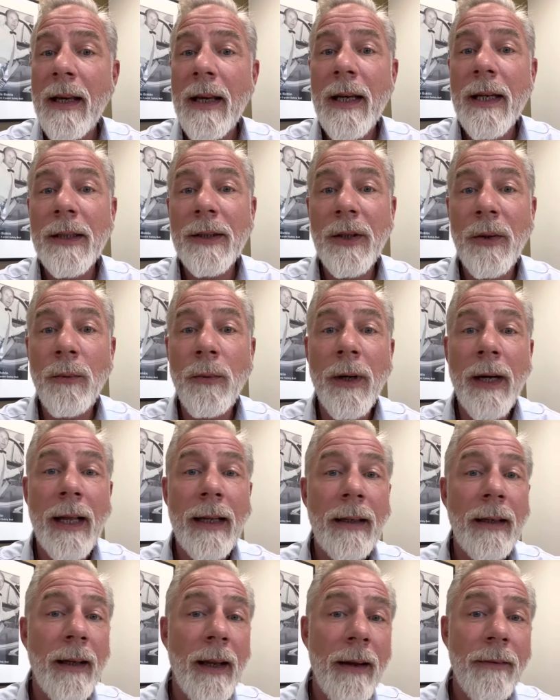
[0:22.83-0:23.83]
So what
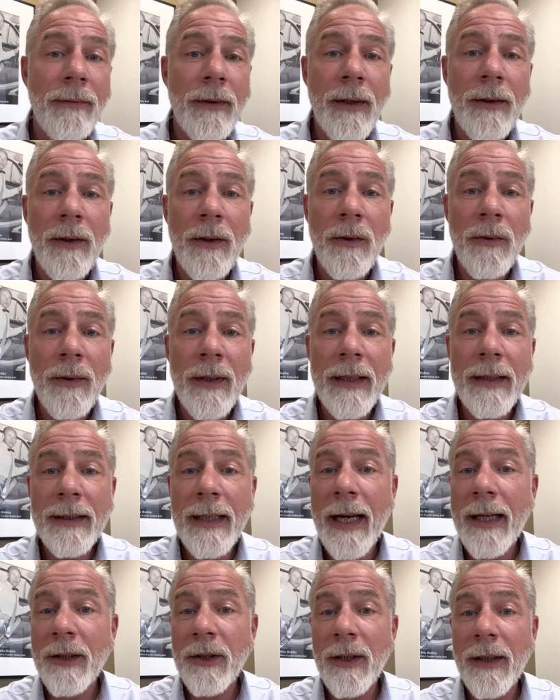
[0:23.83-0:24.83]
I'd love to do is
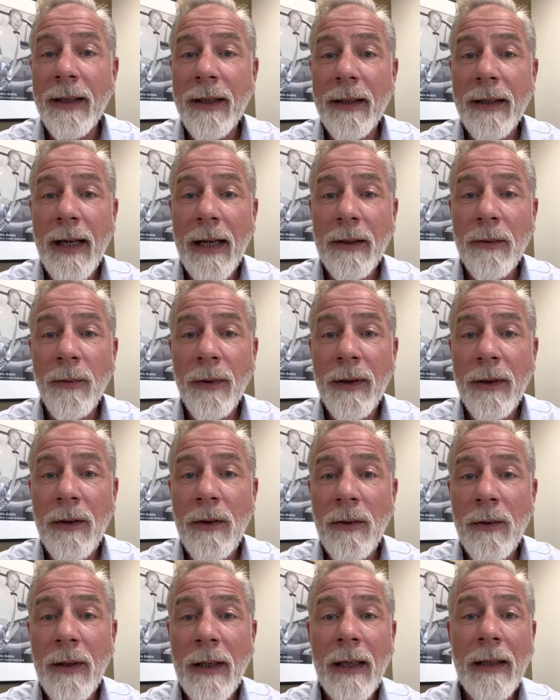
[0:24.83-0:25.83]
actually connect with
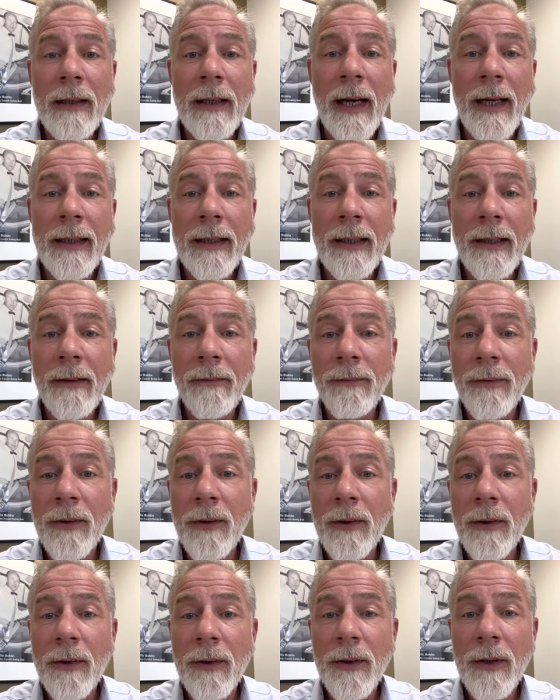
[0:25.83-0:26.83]
you, get an idea
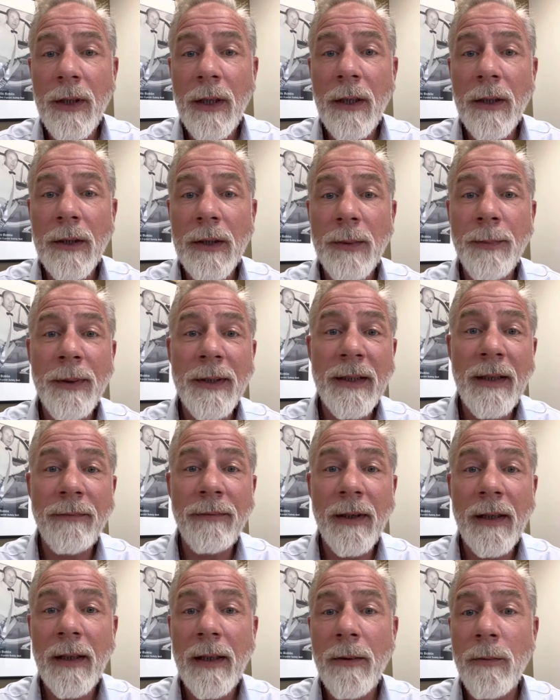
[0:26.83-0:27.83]
for, you know,
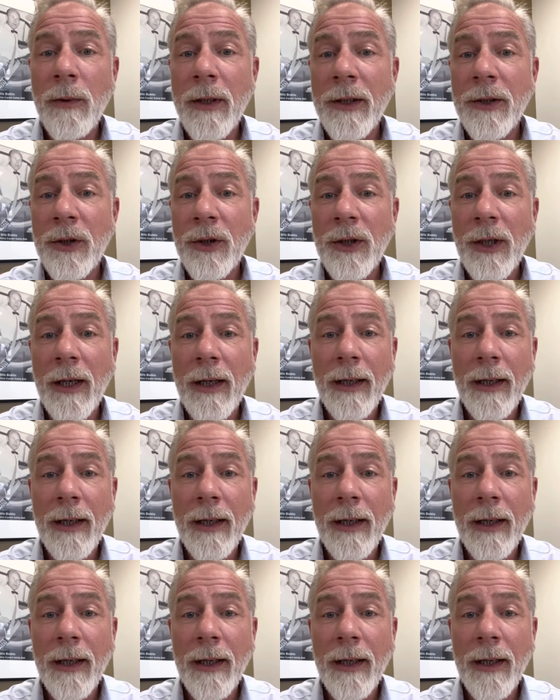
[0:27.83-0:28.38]
specifically which